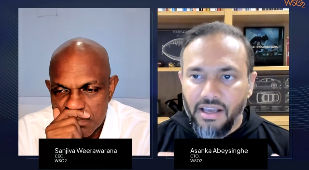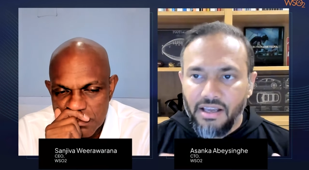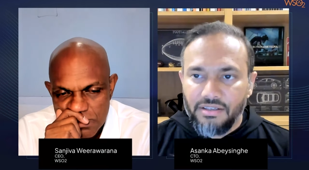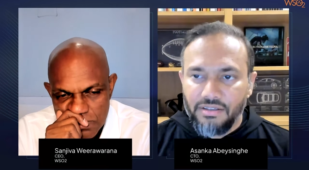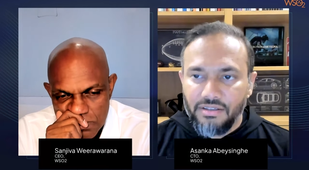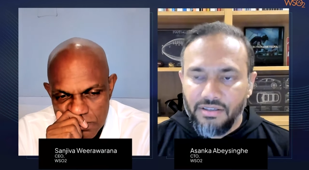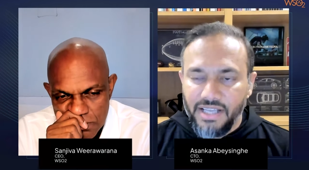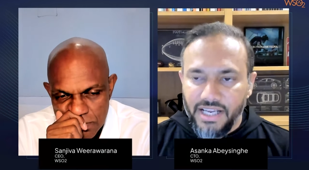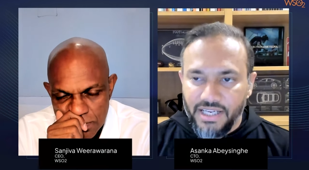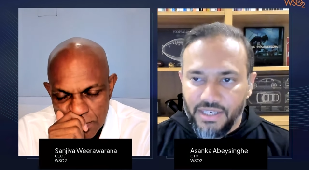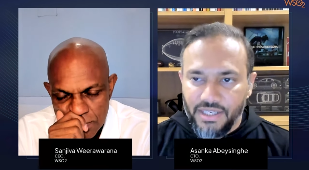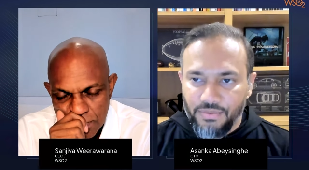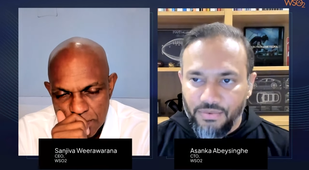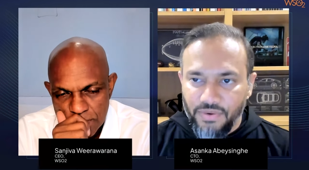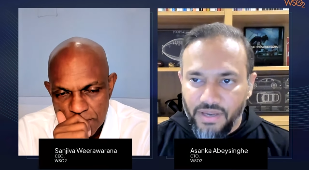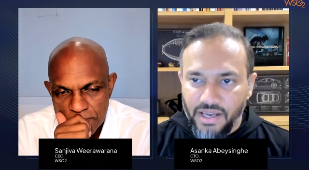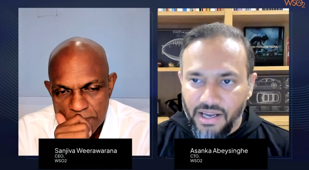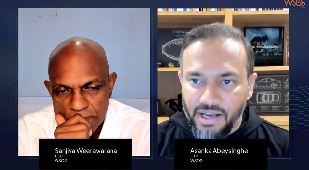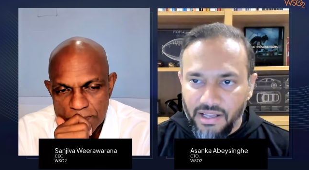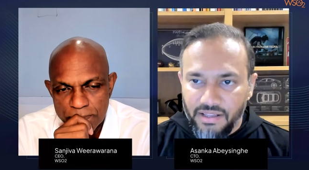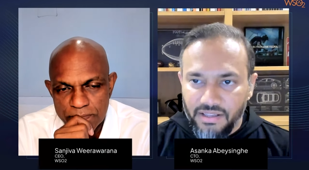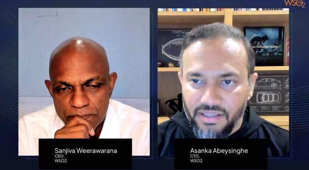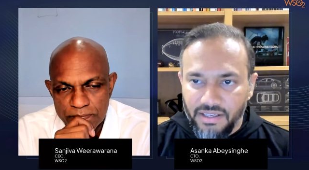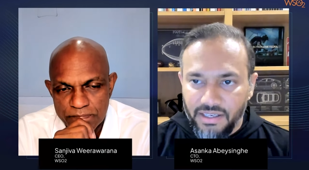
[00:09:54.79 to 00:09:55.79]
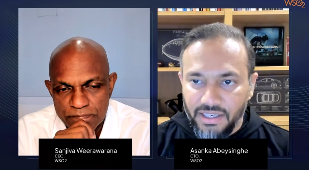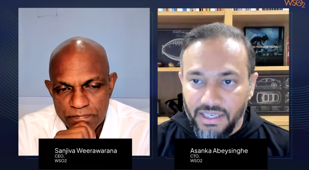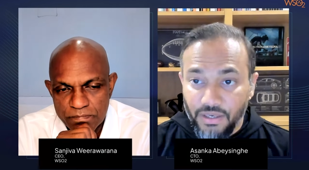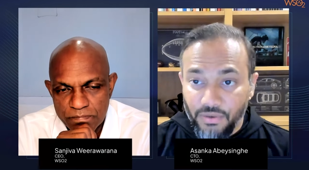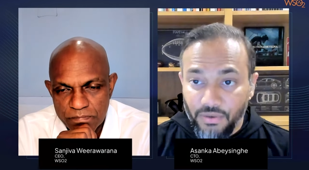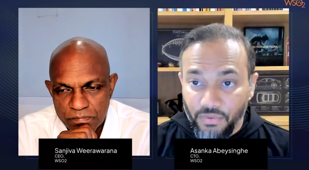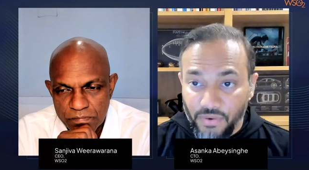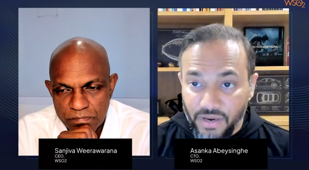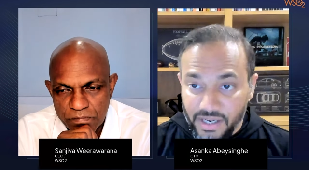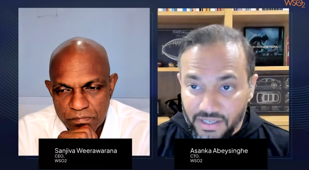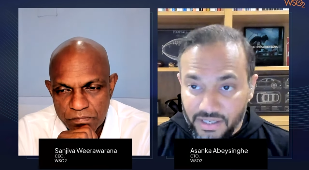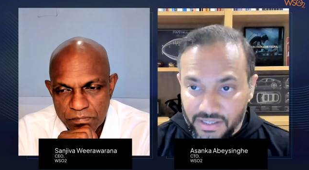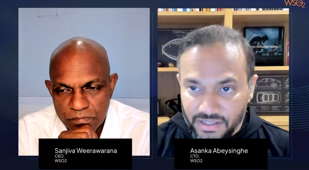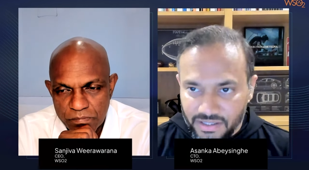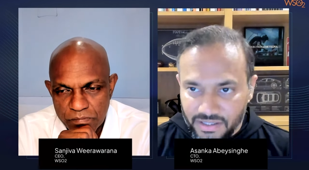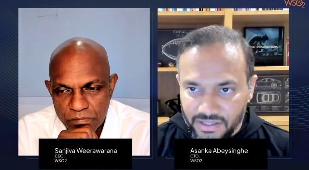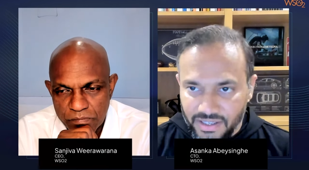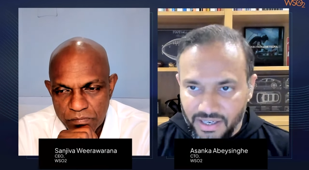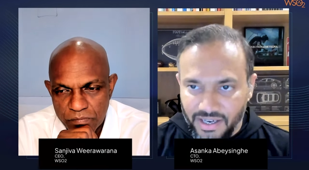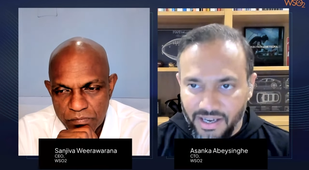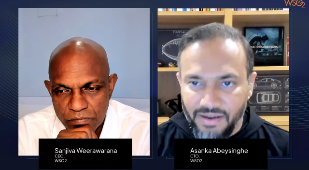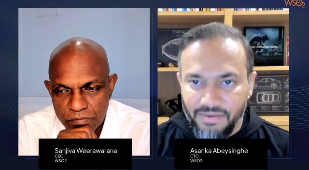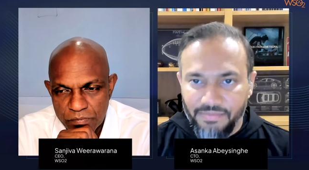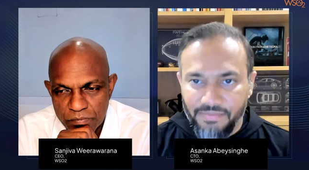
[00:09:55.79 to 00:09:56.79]
Speaker 1: So that's where the
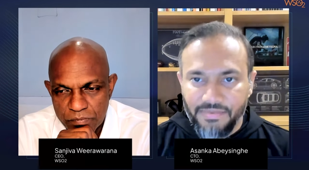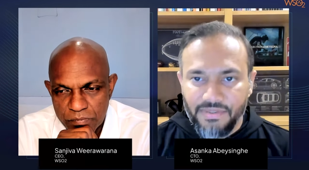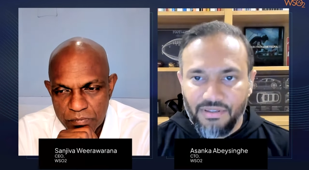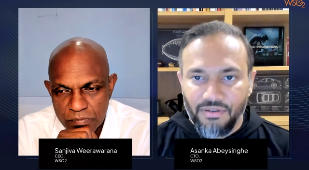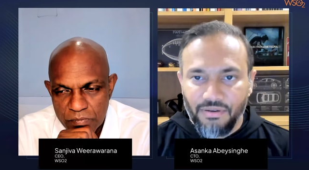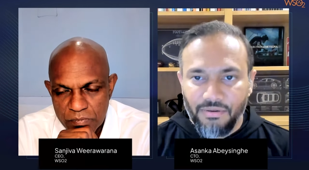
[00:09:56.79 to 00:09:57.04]
equation comes.